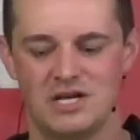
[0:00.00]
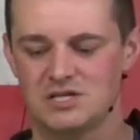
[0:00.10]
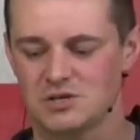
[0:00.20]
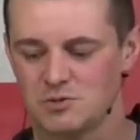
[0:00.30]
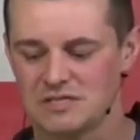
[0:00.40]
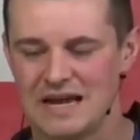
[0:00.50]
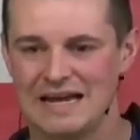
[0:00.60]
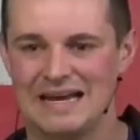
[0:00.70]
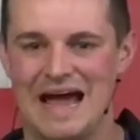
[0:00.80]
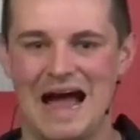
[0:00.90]
Jesus was
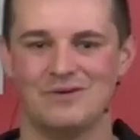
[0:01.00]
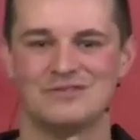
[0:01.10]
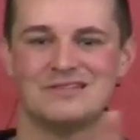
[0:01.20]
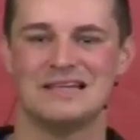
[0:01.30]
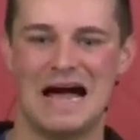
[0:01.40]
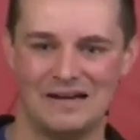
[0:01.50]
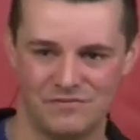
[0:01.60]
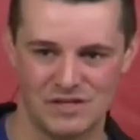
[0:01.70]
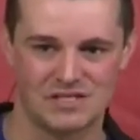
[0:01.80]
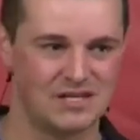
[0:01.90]
taken
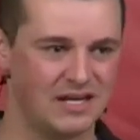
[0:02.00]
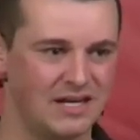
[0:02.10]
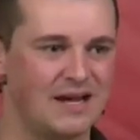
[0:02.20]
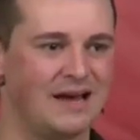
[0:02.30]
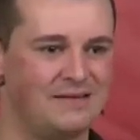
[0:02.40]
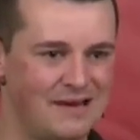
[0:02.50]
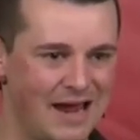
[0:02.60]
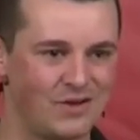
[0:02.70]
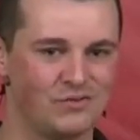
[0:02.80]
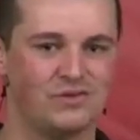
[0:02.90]
outside of the city
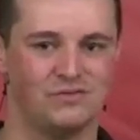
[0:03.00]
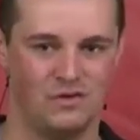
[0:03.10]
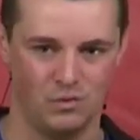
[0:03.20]
and nailed